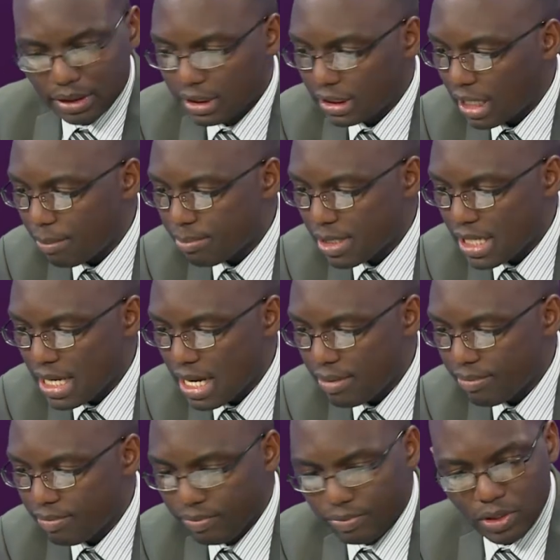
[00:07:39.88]
chapter
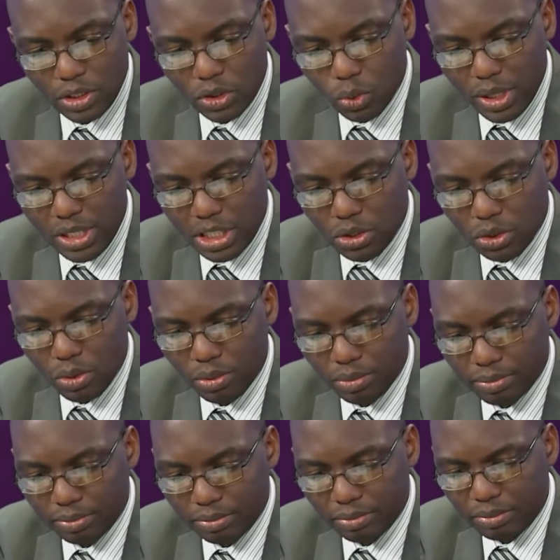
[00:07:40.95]
22,
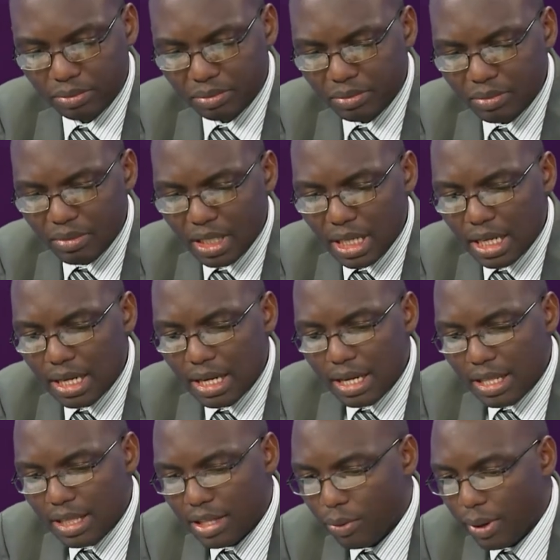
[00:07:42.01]

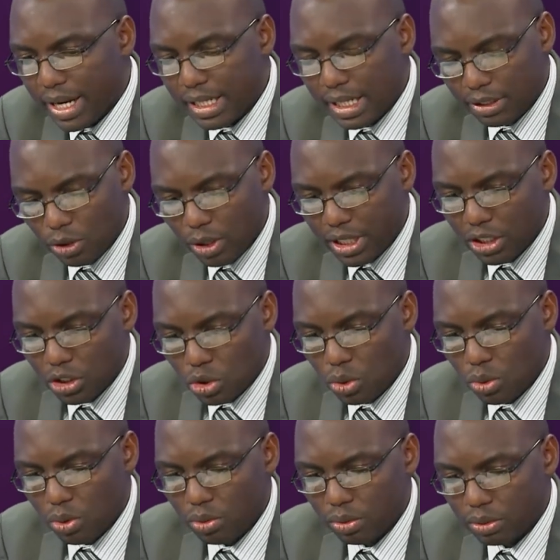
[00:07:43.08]
the word is talking
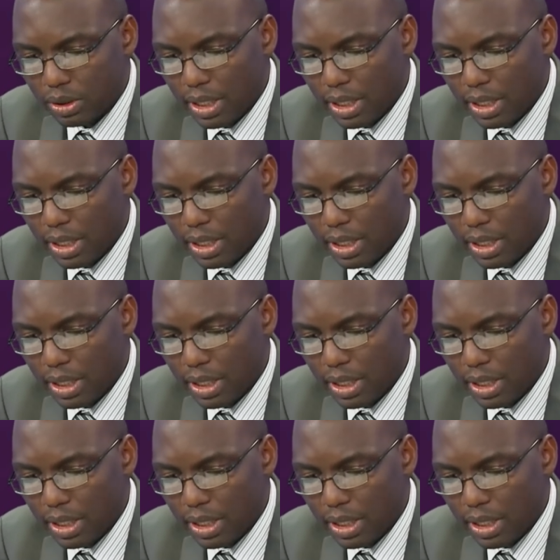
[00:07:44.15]
to...